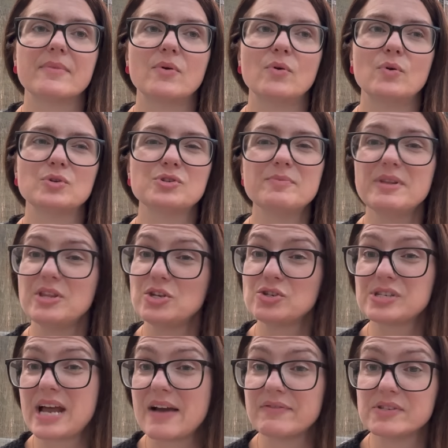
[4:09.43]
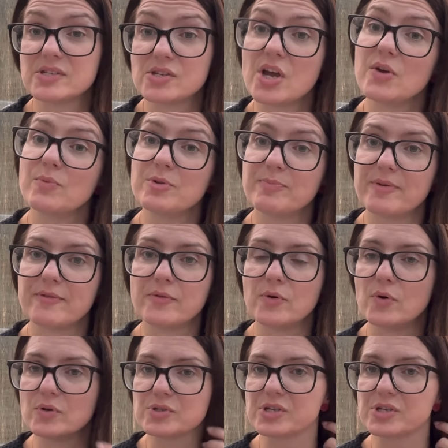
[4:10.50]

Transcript: or something that you just haven't sewn with before.